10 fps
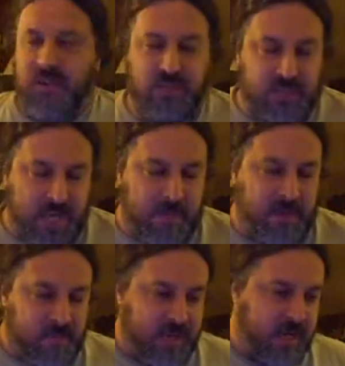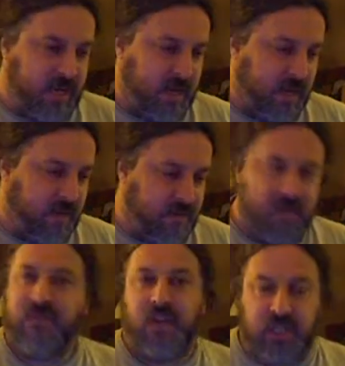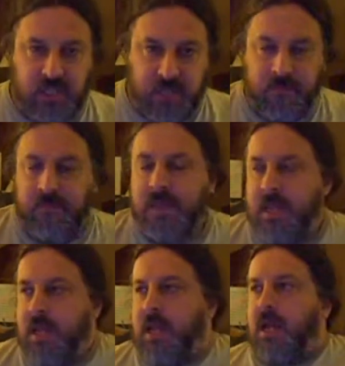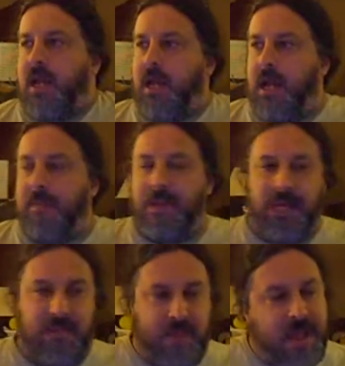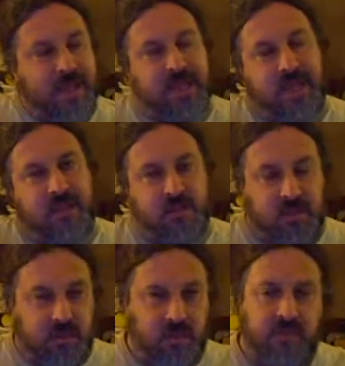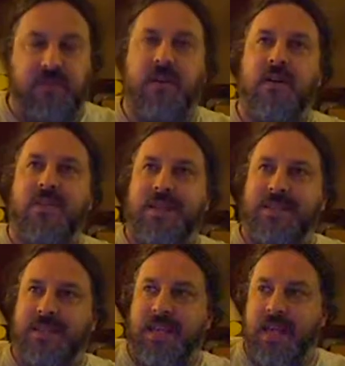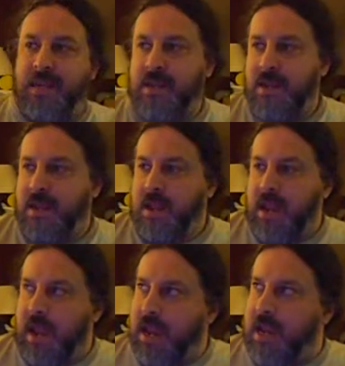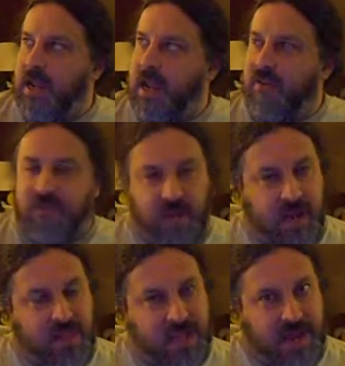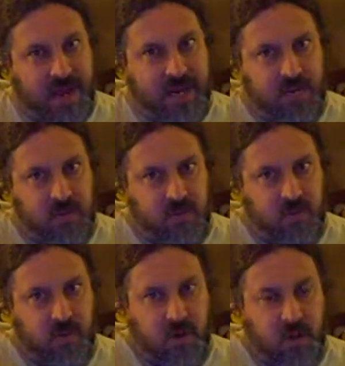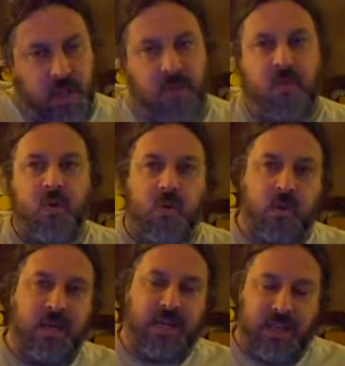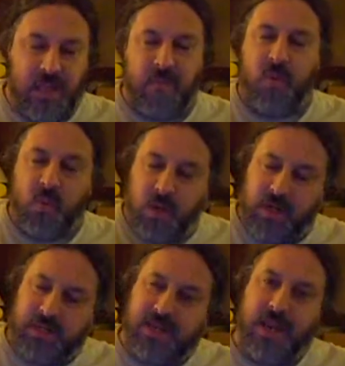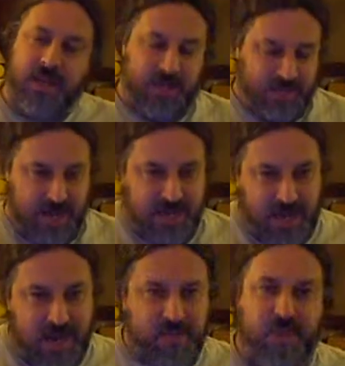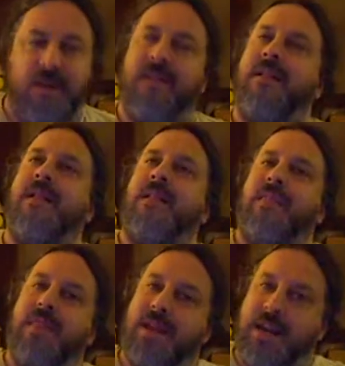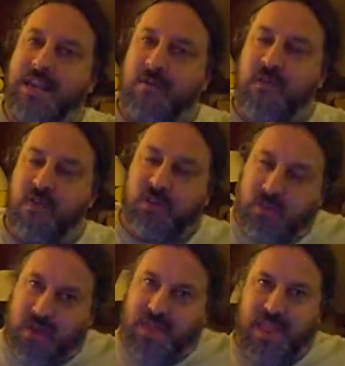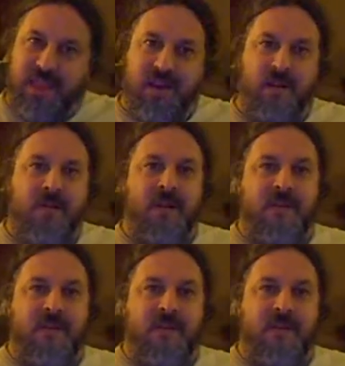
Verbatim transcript: the new setup to be uh, very functional. Uh, I'm getting back into the flow of things again, and I find that I can do a lot more work, get a lot more work done in that time period than I did before. So uh, you know,